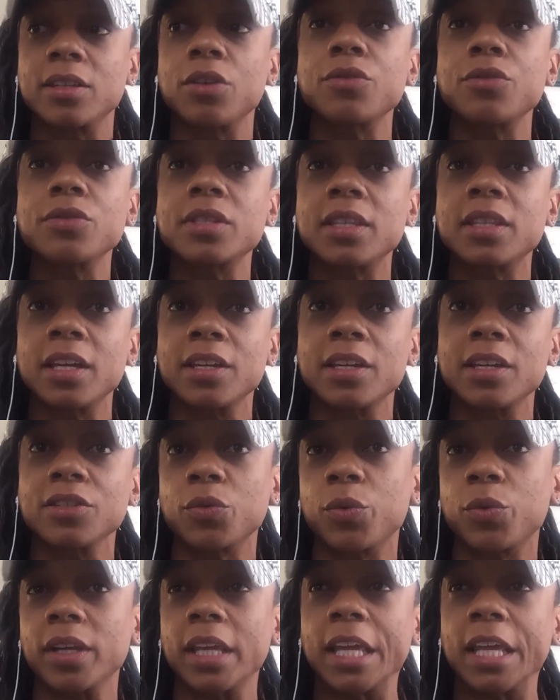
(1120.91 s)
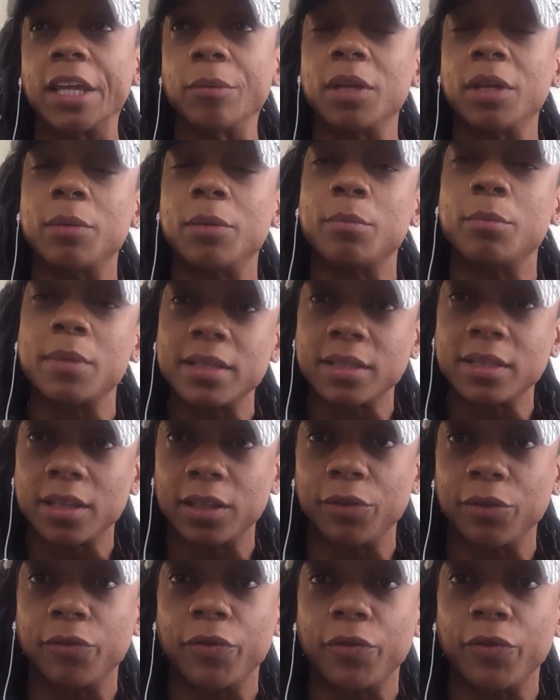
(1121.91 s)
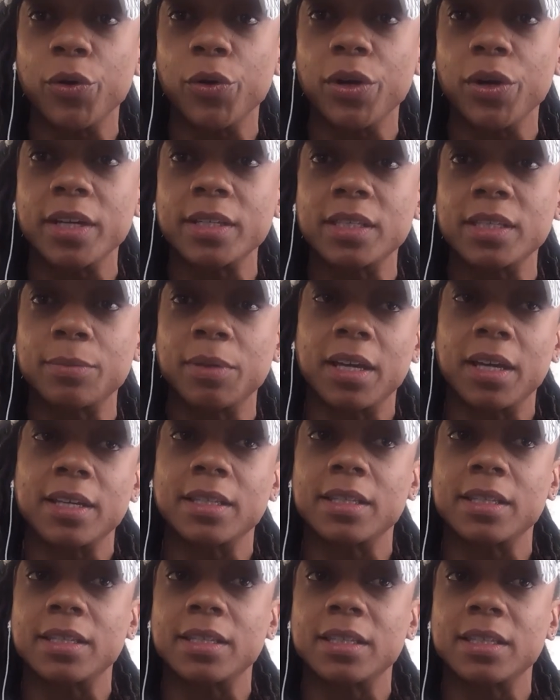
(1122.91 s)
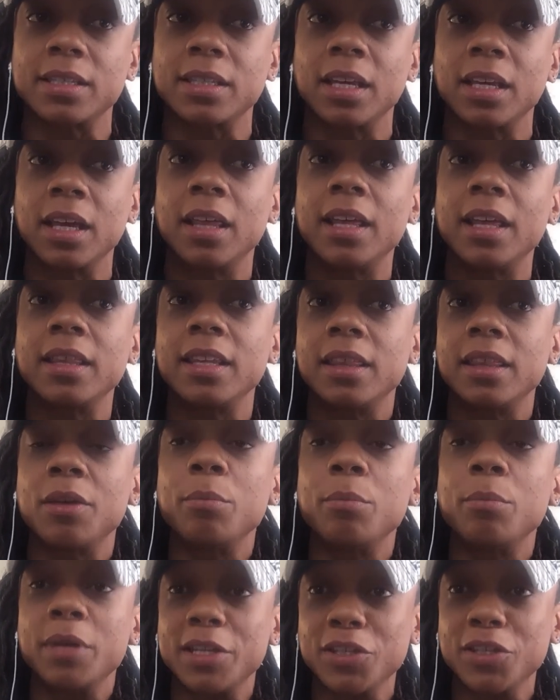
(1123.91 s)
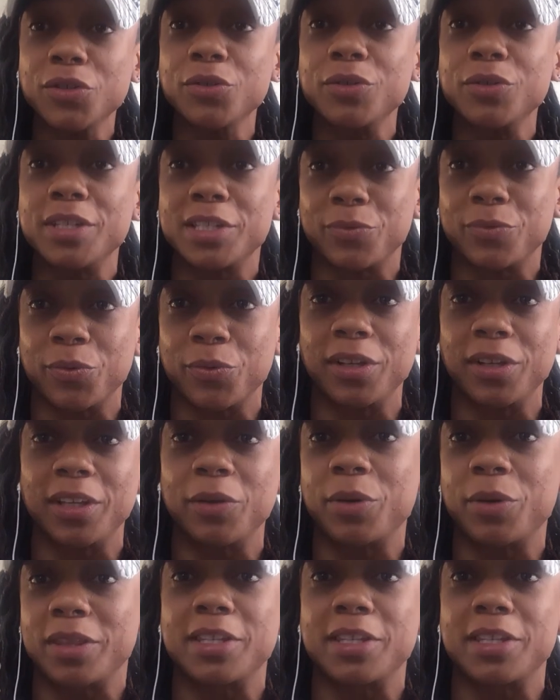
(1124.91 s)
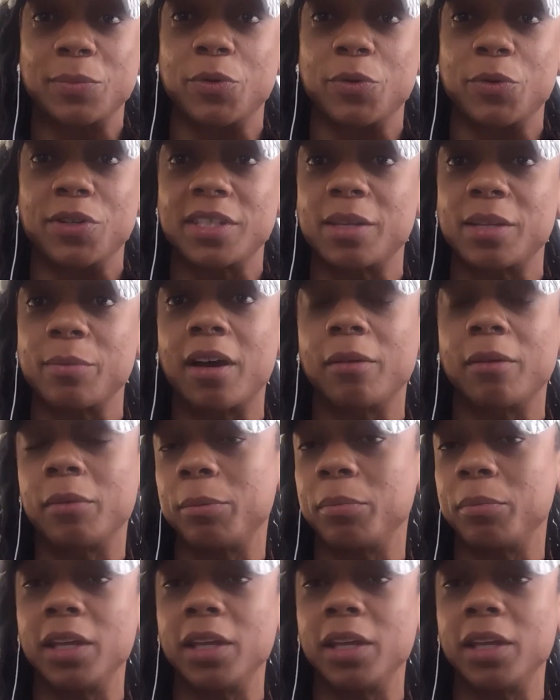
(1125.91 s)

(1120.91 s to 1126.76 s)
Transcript: Those things are what keep me mentally focused because the mental is really what this sport's about.